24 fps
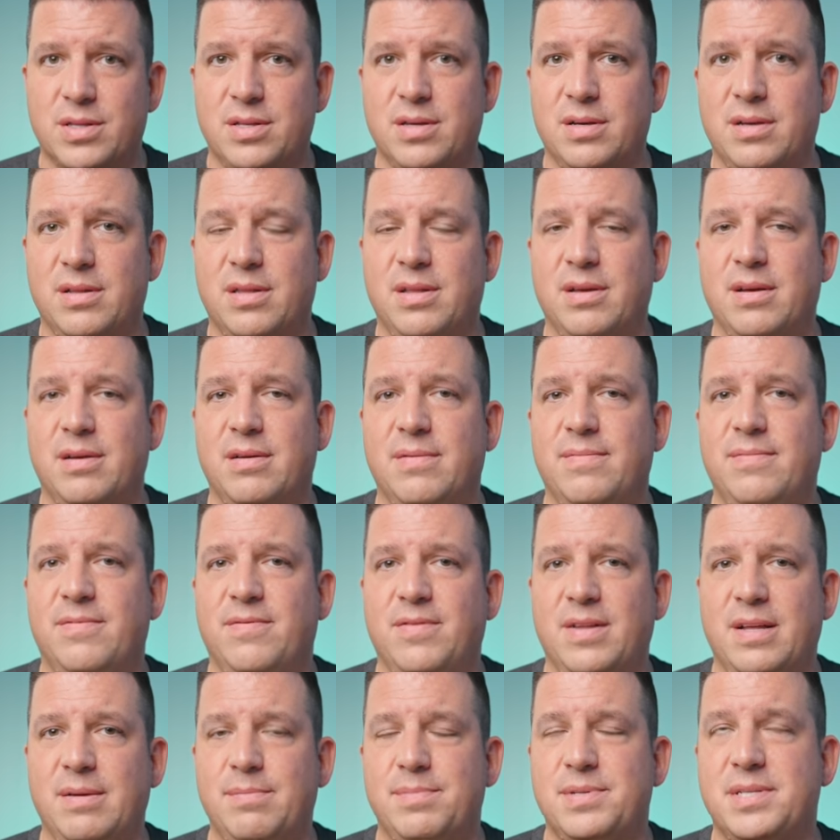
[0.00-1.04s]
the, the
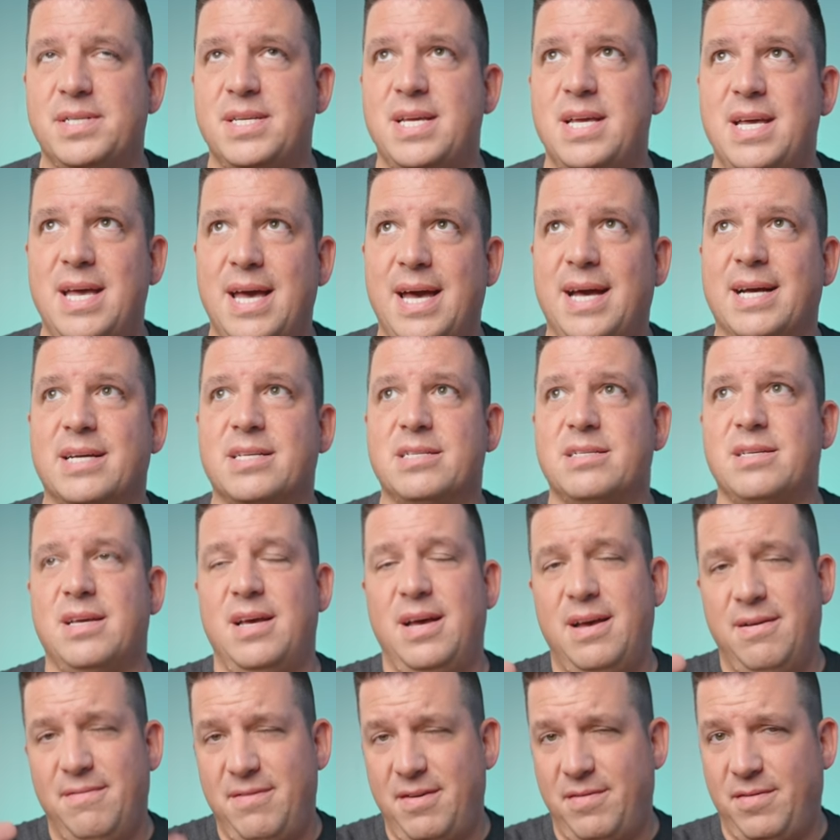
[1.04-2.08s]
Flip CX
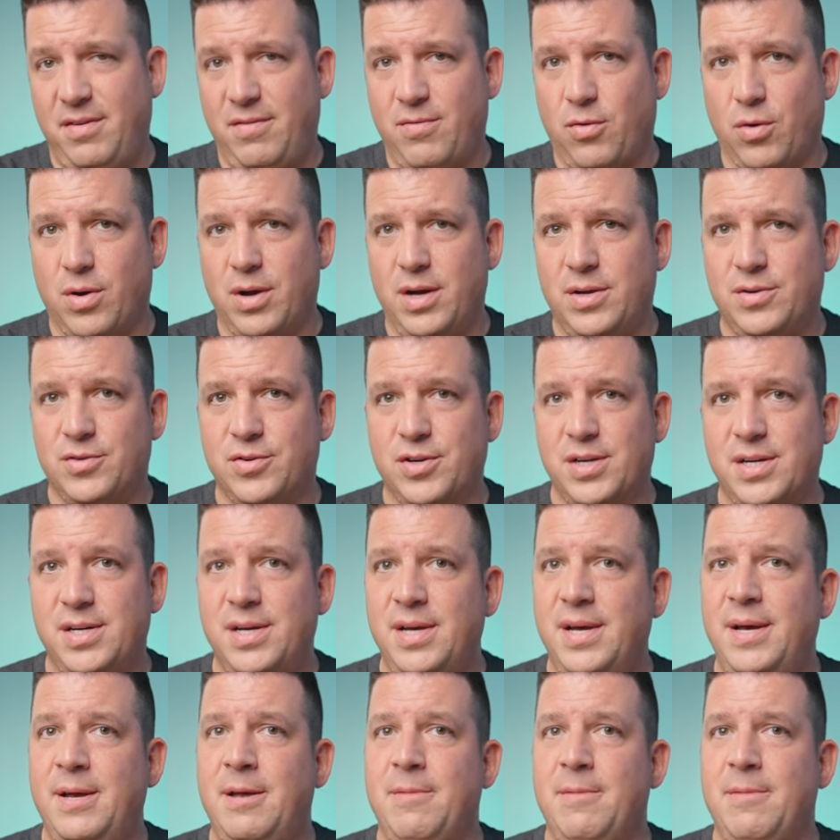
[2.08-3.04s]
5400